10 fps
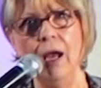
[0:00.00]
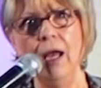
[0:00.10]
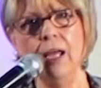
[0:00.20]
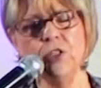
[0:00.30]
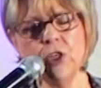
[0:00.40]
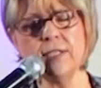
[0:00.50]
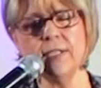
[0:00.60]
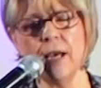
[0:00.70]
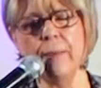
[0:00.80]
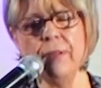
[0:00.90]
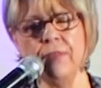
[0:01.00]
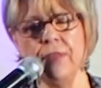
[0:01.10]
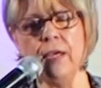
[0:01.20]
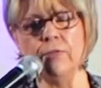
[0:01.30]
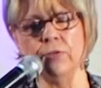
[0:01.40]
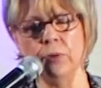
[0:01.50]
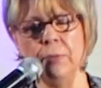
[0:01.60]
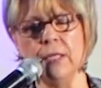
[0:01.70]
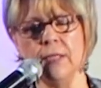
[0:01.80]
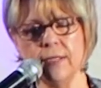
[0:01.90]
And just stop and think for a
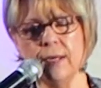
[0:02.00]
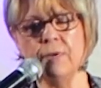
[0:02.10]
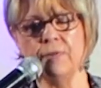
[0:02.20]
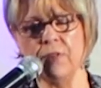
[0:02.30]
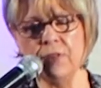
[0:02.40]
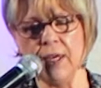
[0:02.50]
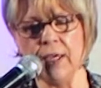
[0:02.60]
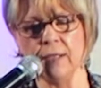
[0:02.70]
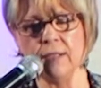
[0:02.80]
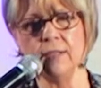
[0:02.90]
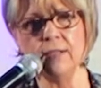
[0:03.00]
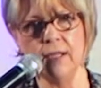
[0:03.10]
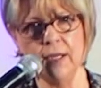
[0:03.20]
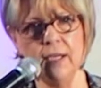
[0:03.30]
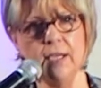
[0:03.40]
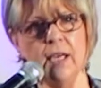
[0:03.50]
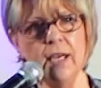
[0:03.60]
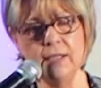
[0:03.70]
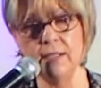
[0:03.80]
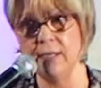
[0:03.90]
minute some of the things that he
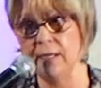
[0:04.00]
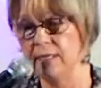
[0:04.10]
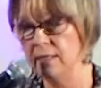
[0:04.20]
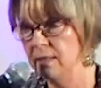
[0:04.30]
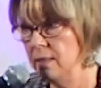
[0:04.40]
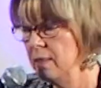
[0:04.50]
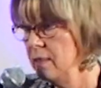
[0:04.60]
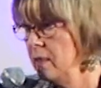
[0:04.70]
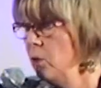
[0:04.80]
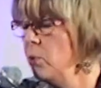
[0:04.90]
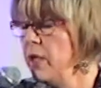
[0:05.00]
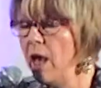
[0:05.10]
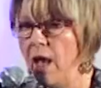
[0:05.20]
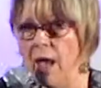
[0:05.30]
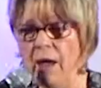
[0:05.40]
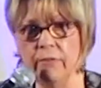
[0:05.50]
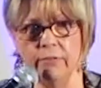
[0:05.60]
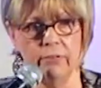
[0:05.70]
has done. Here we have